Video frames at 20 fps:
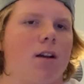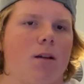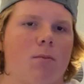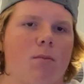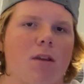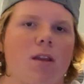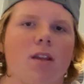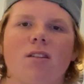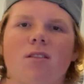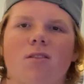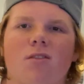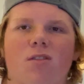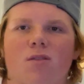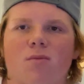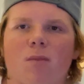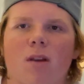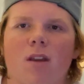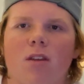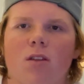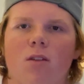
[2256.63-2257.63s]
and just
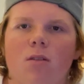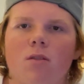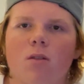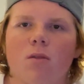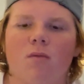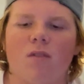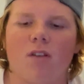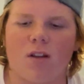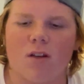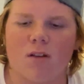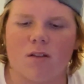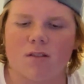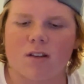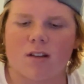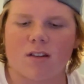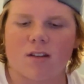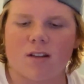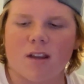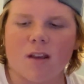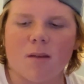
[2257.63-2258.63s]
make YouTube videos,
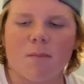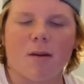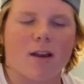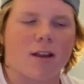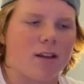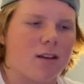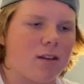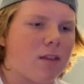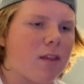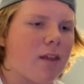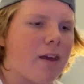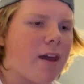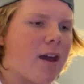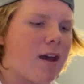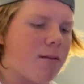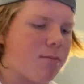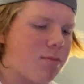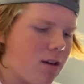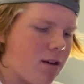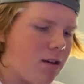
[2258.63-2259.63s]
like to get back into that
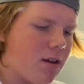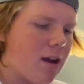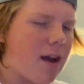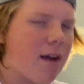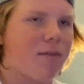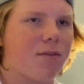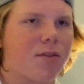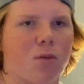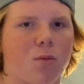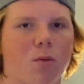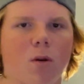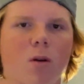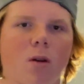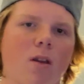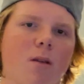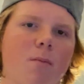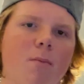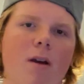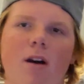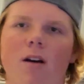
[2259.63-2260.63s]
habit and not have to
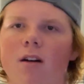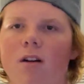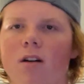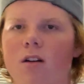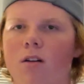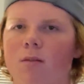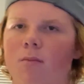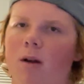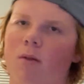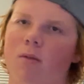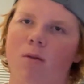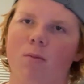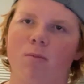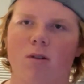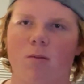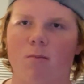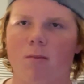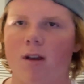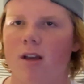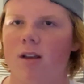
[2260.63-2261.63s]
worry about, oh, my room's
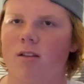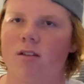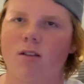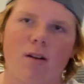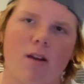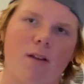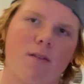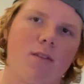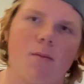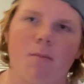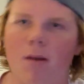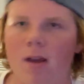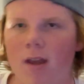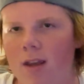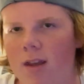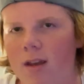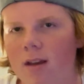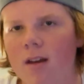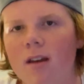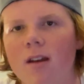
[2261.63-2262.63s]
a mess, oh, I have to
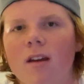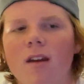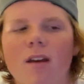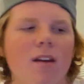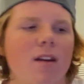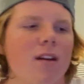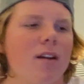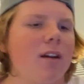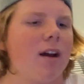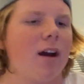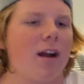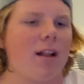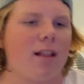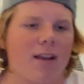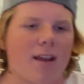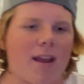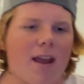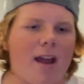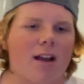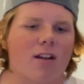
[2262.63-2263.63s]
paint. I
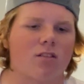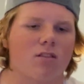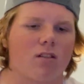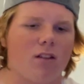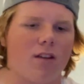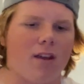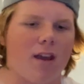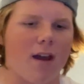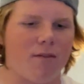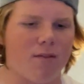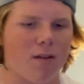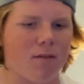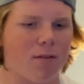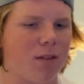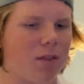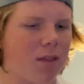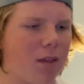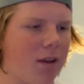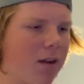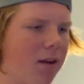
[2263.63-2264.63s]
like actually have
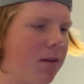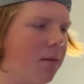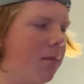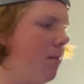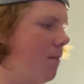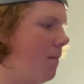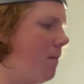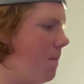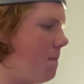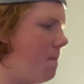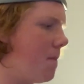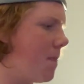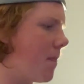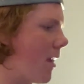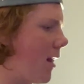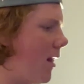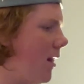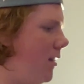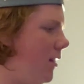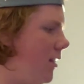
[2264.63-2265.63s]
everything
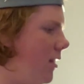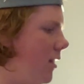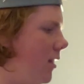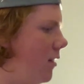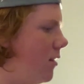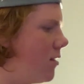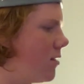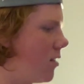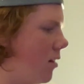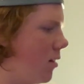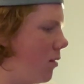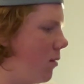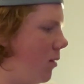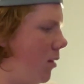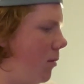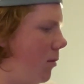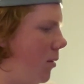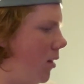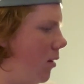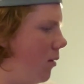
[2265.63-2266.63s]
I need. So
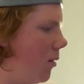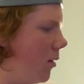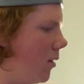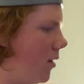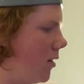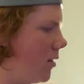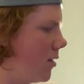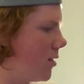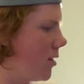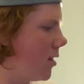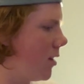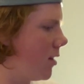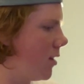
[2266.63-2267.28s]
let me lower this,